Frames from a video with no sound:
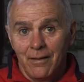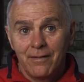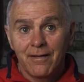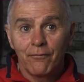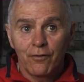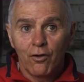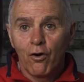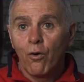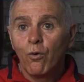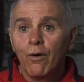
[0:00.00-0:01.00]
he's having to
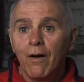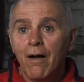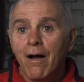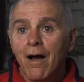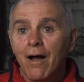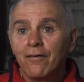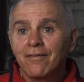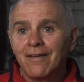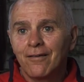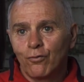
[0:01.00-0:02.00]
go
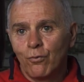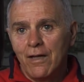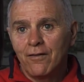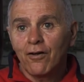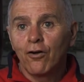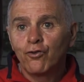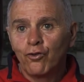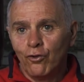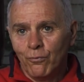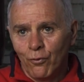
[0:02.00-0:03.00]
6 weeks or
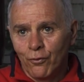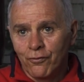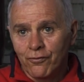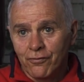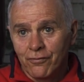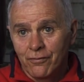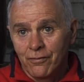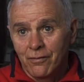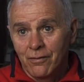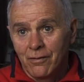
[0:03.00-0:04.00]
2 months
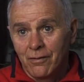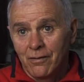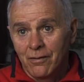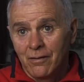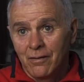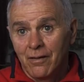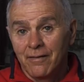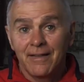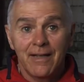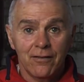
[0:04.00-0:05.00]

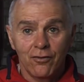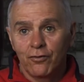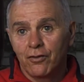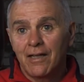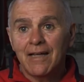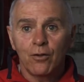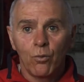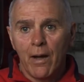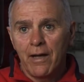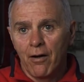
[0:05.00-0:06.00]
to get the
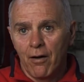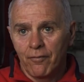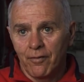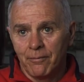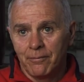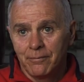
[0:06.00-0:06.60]
weight off him.